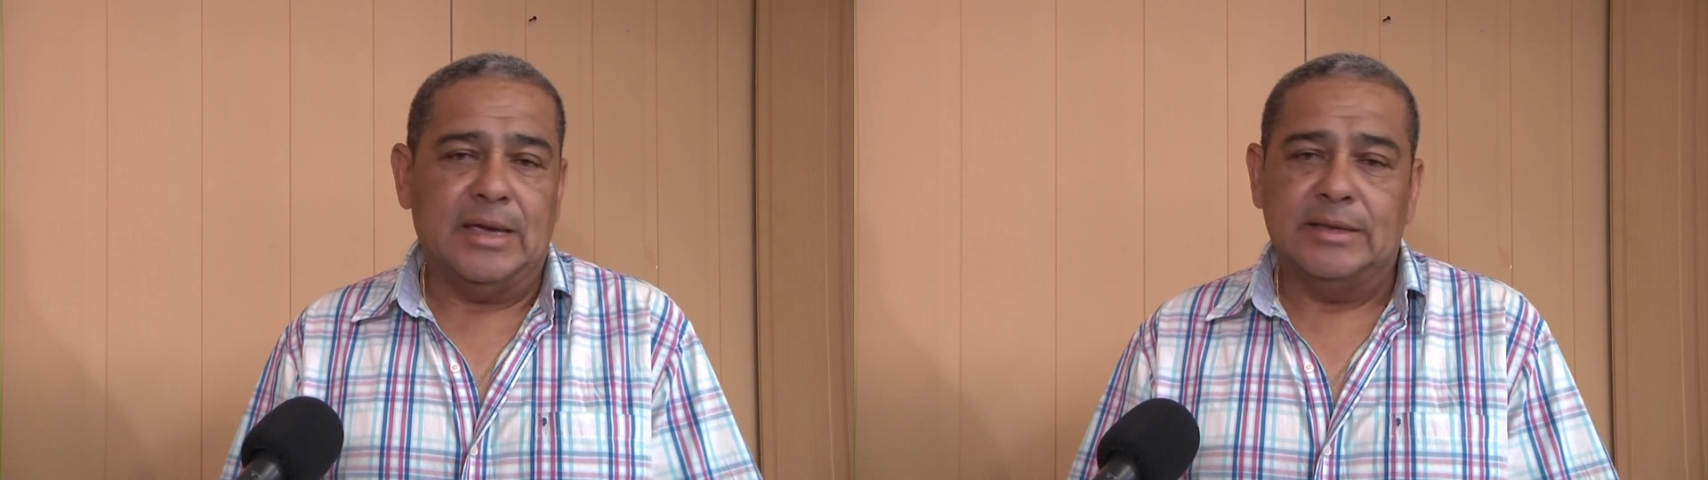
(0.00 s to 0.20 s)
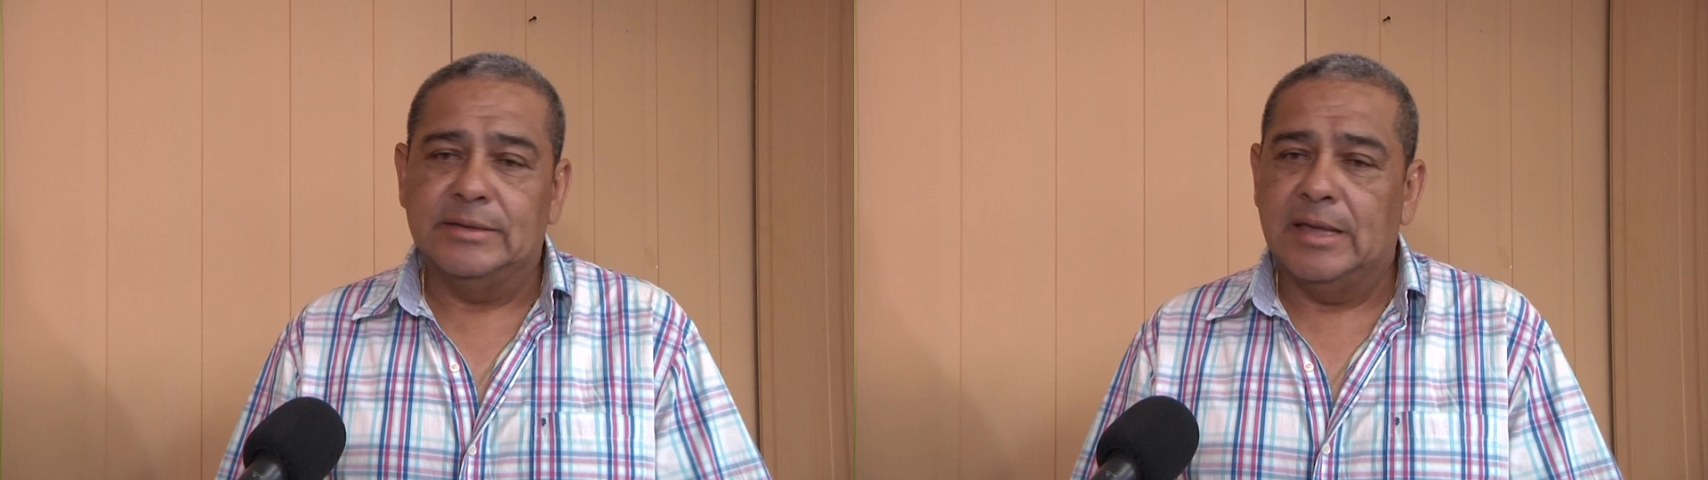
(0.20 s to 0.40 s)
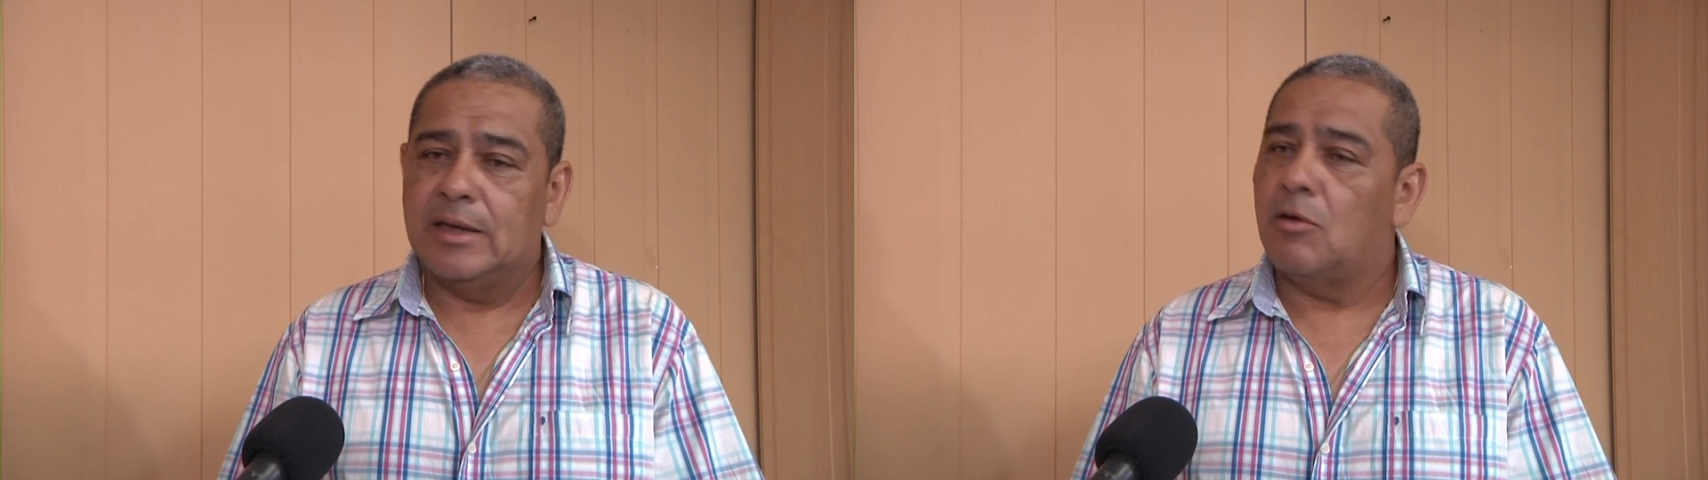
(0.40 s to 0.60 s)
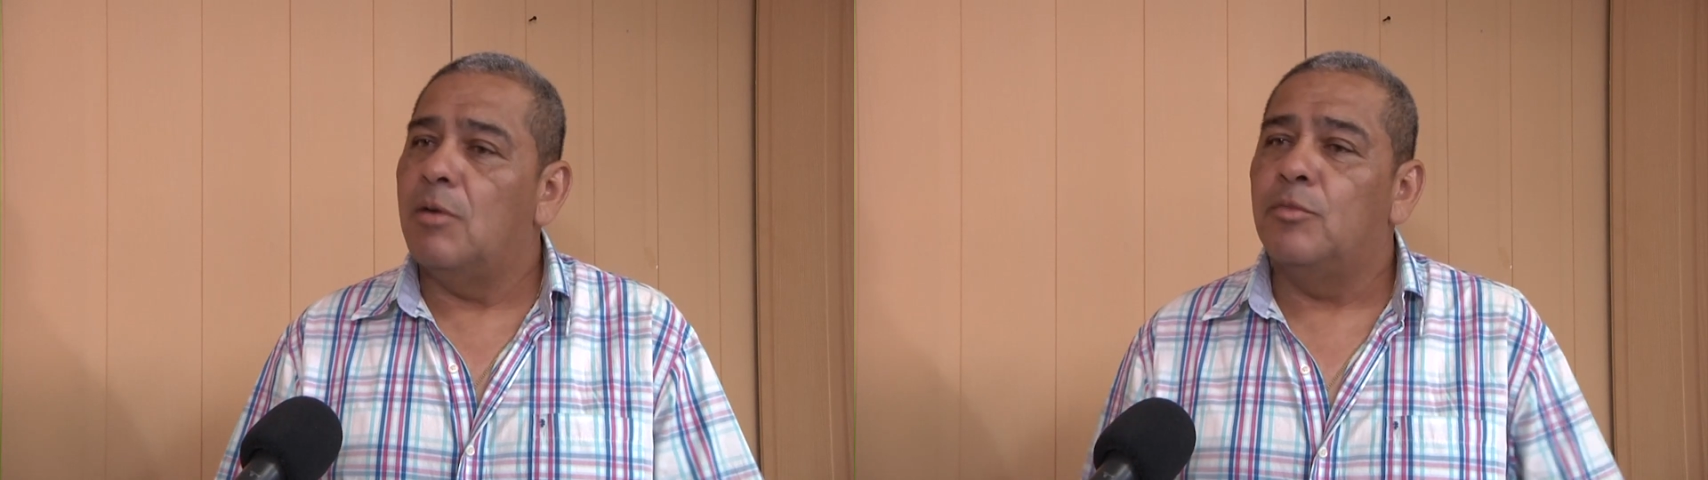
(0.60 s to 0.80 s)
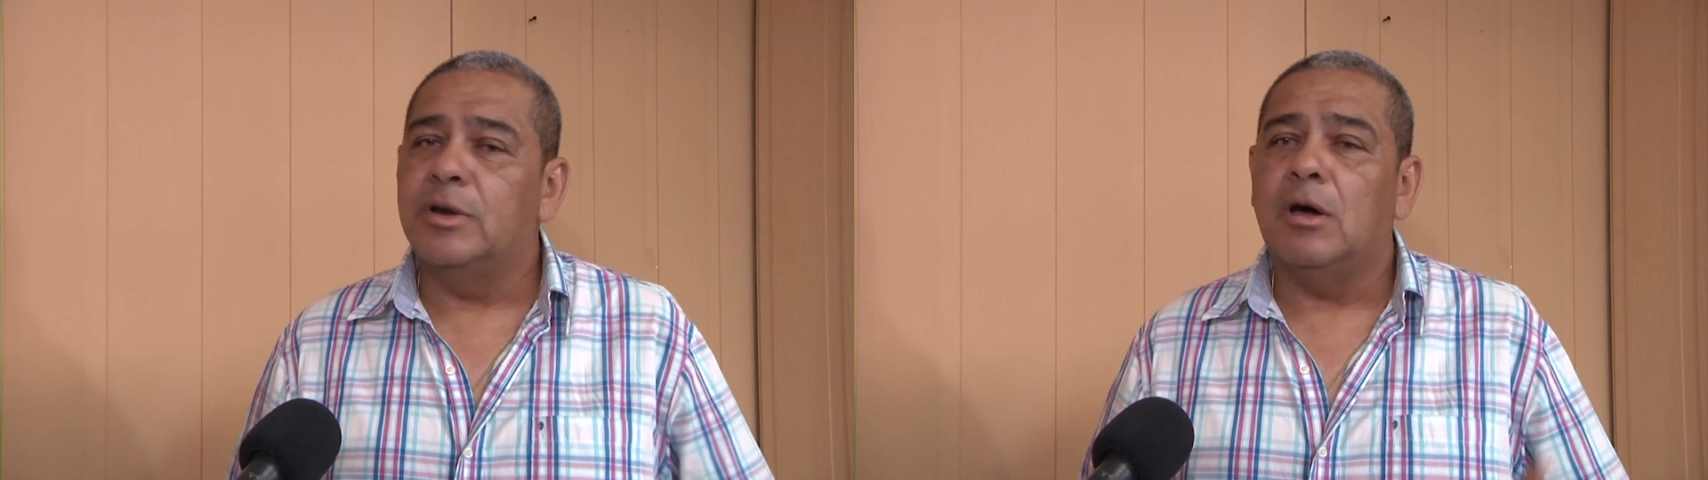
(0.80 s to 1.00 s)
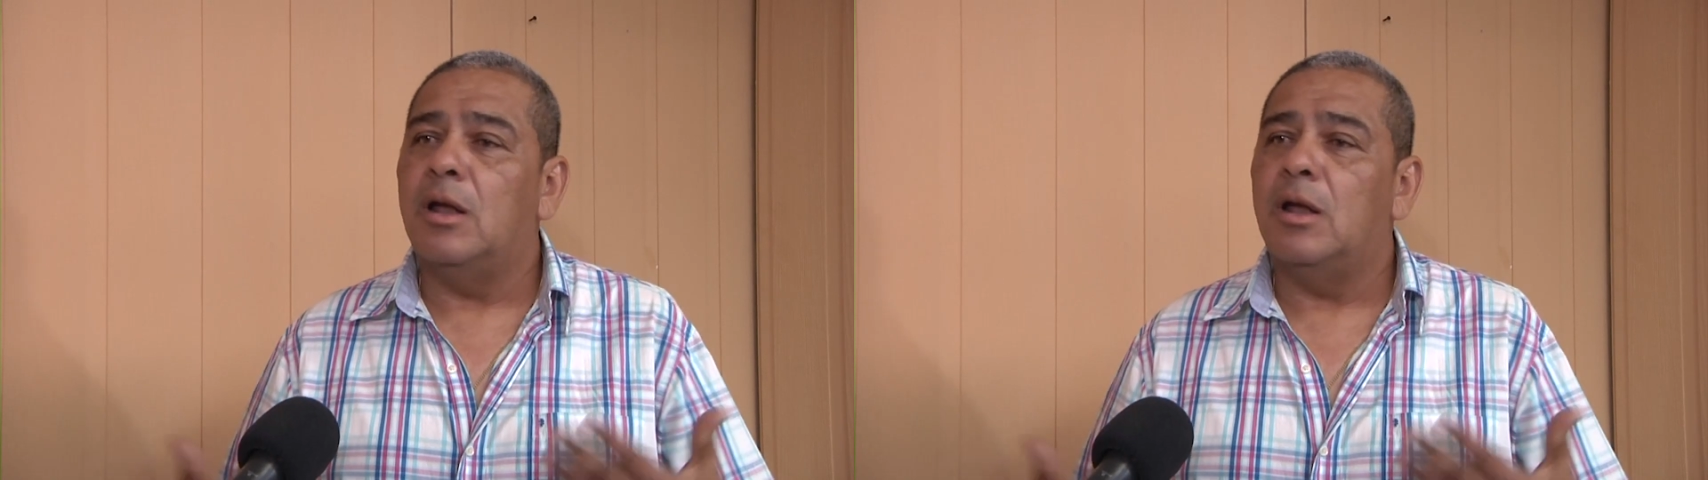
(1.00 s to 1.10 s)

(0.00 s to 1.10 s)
And they come with